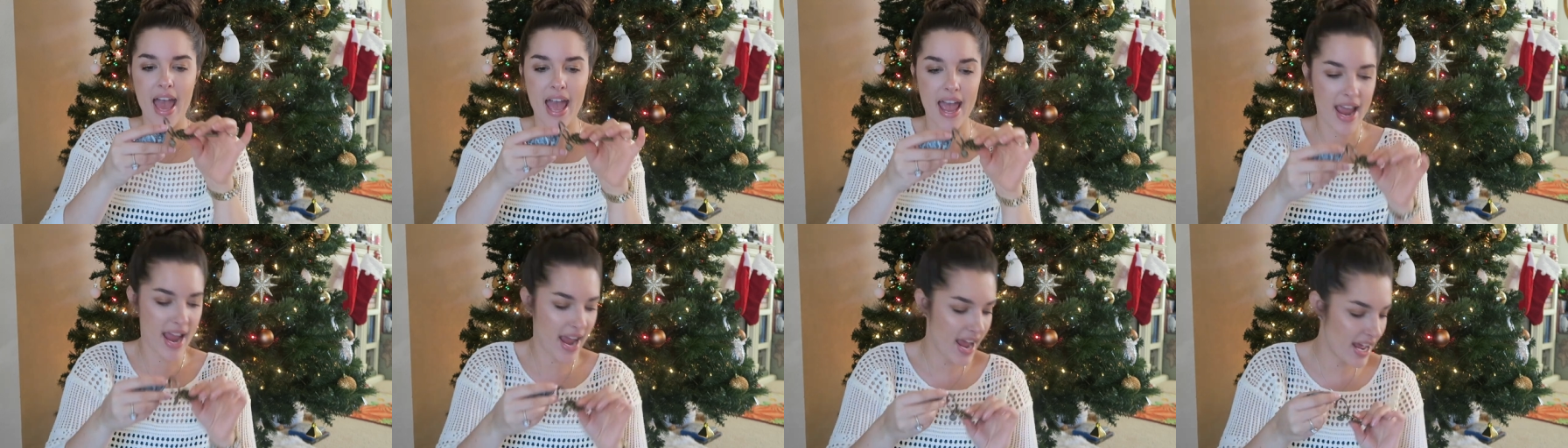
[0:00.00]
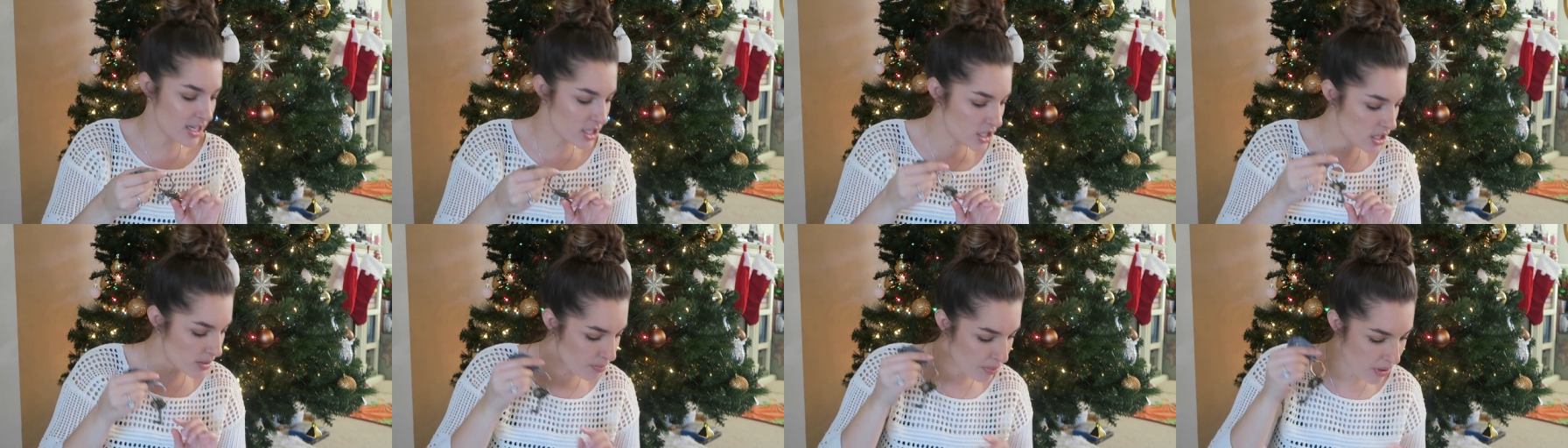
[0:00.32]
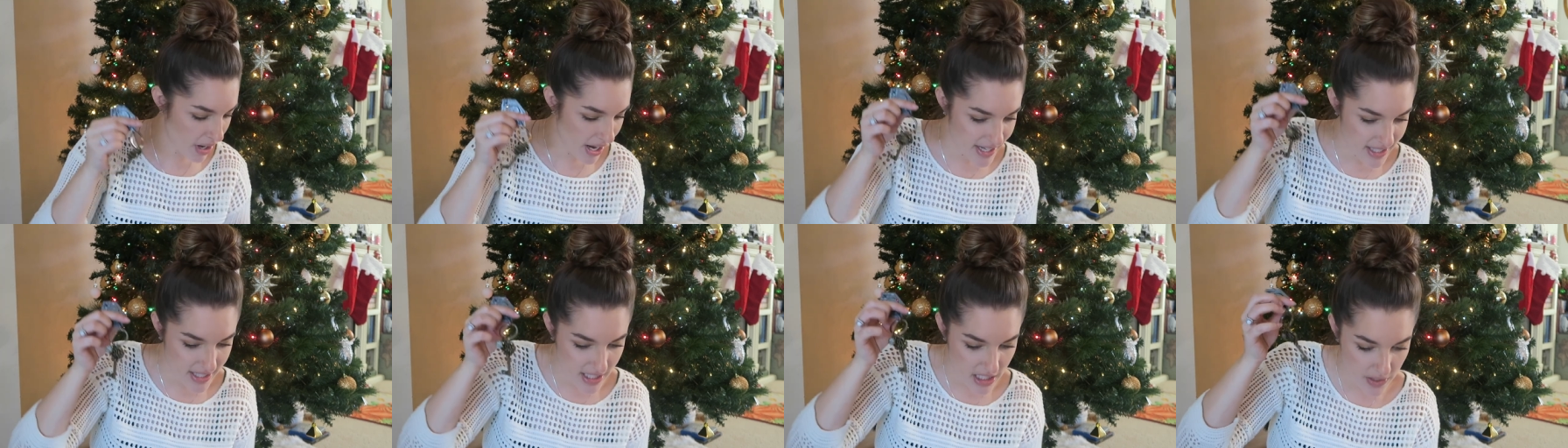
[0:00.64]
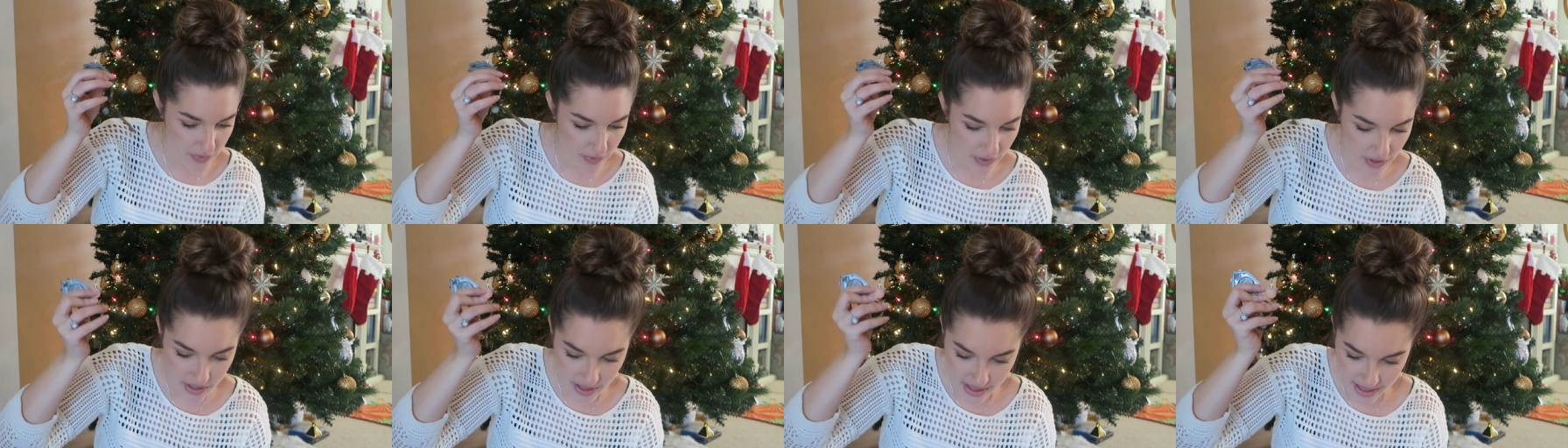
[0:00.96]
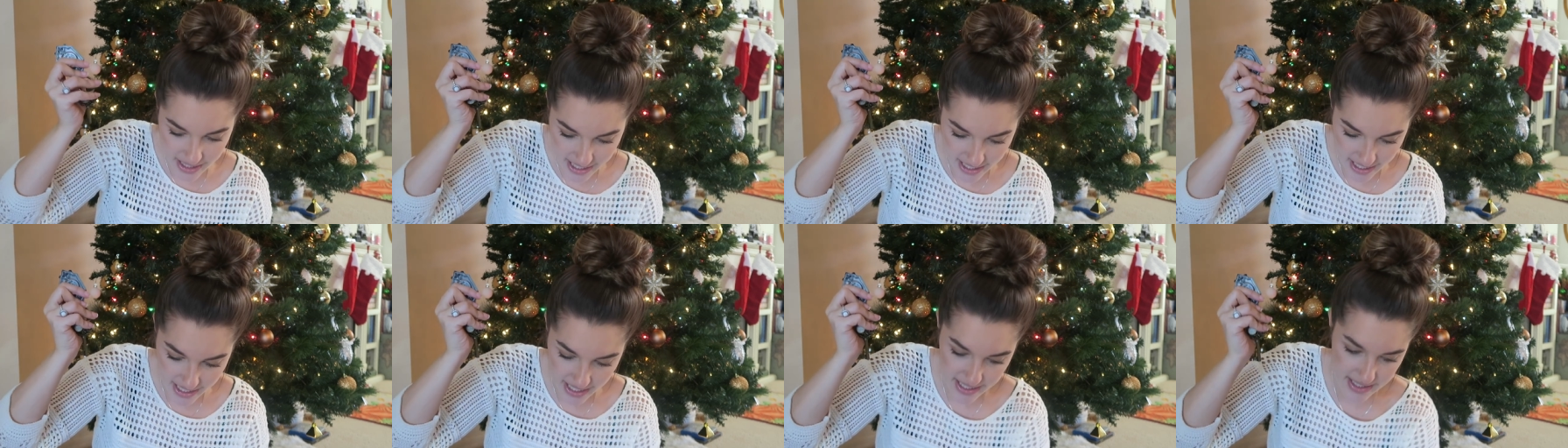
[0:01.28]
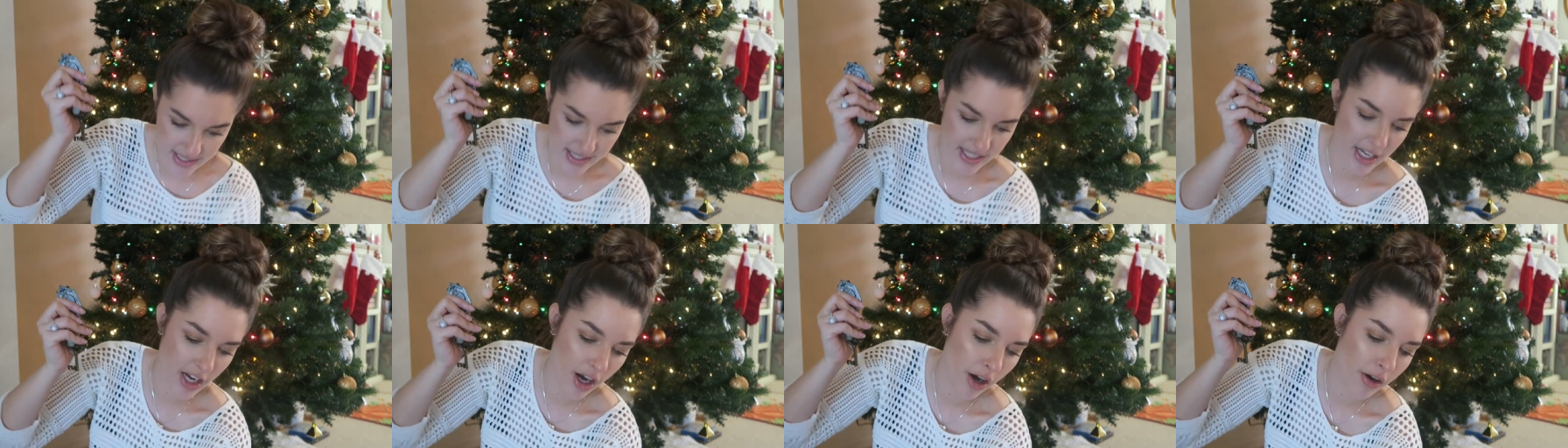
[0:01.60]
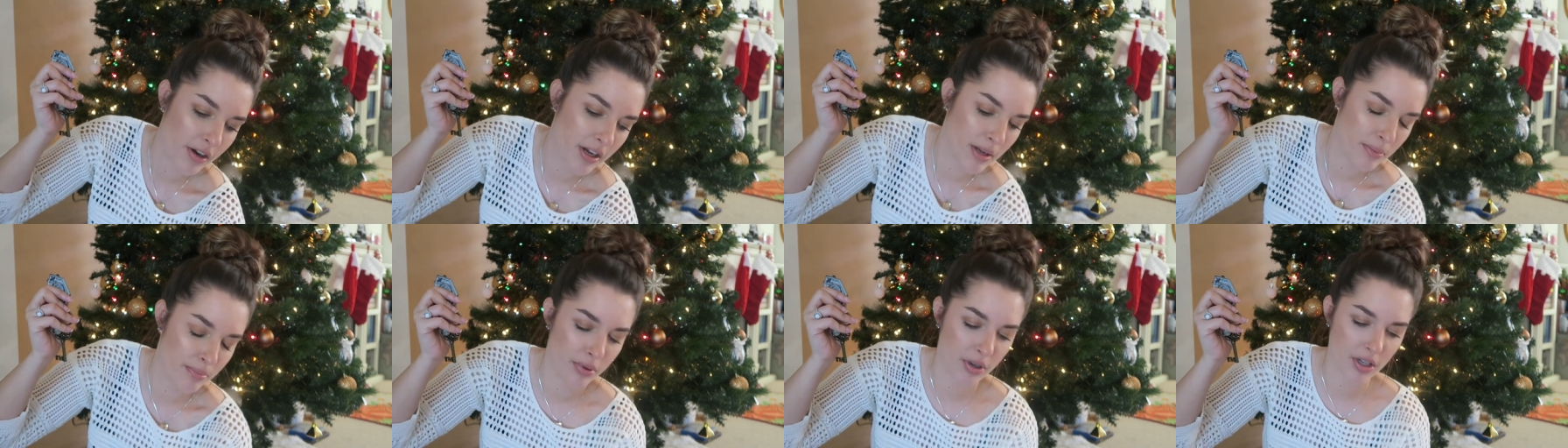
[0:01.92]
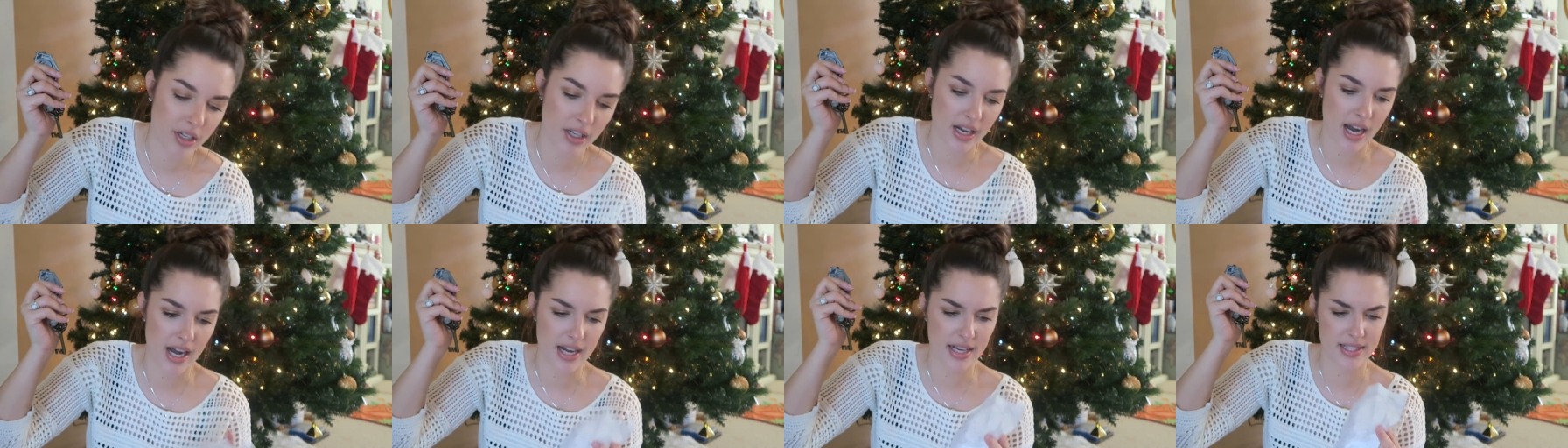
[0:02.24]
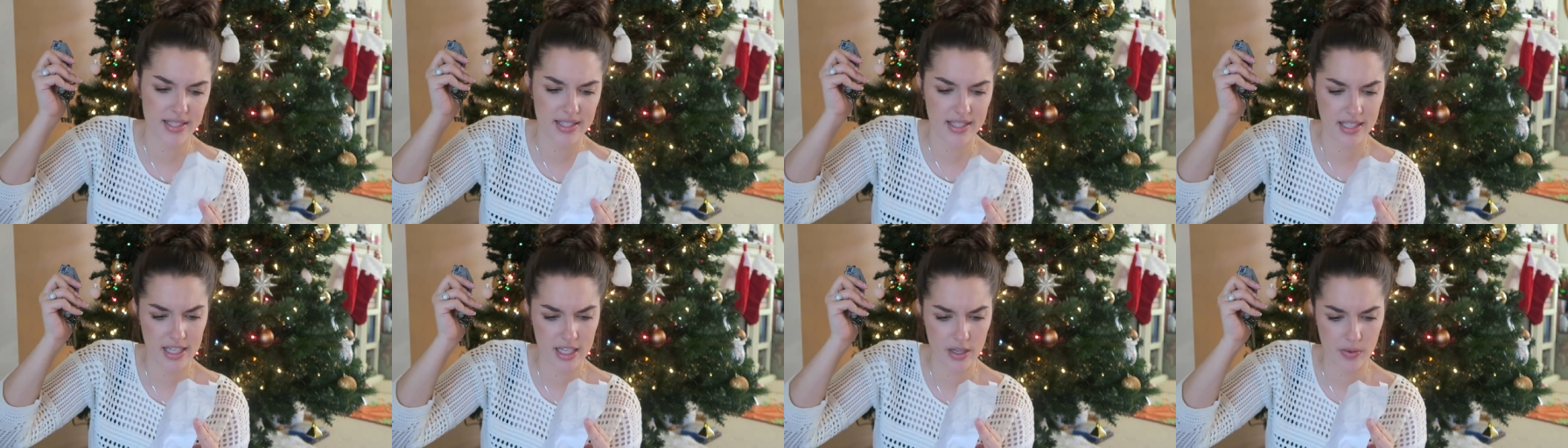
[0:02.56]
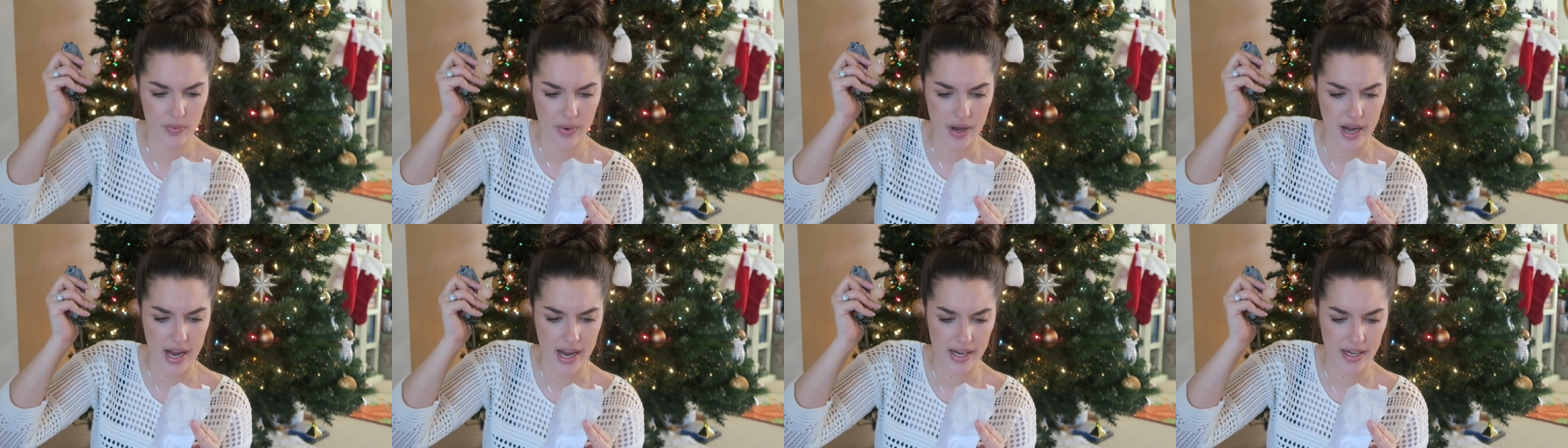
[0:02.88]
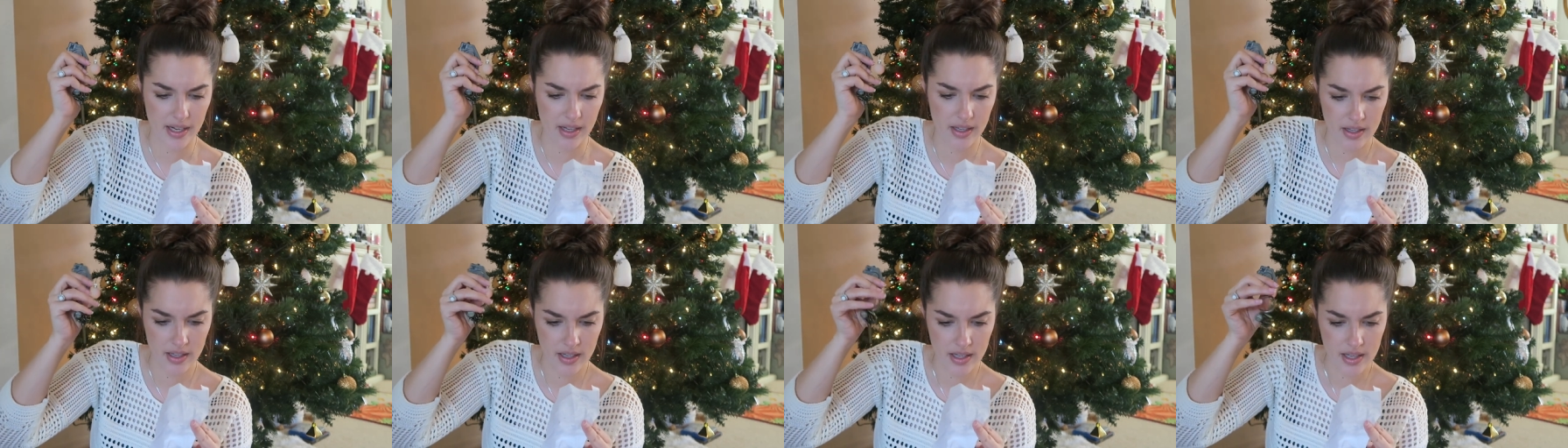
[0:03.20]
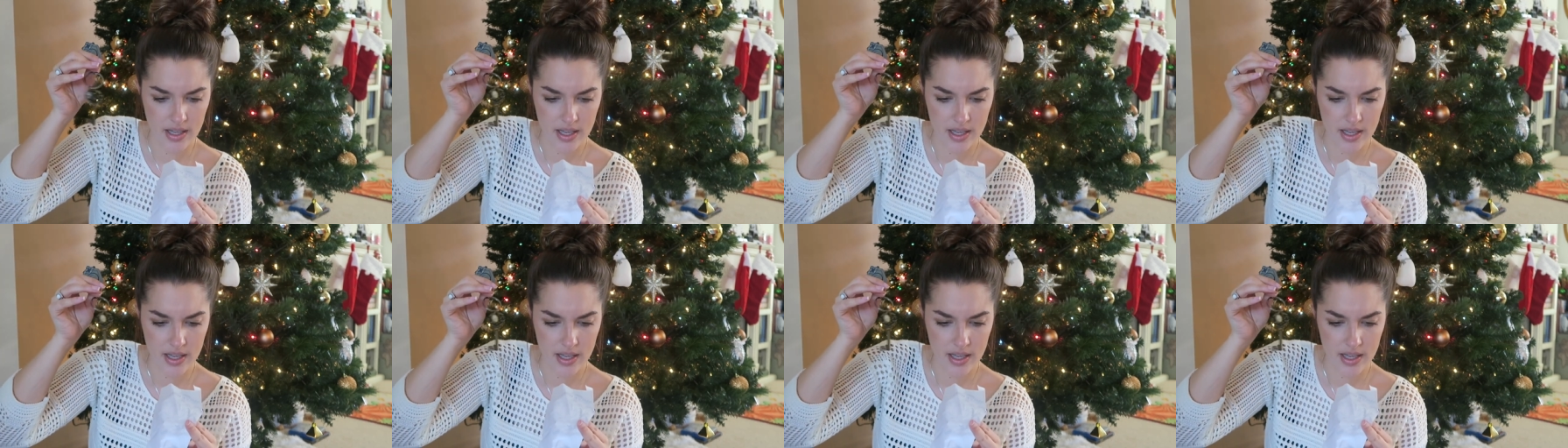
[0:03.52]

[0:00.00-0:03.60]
And the prices for these, he already put it on his key ring.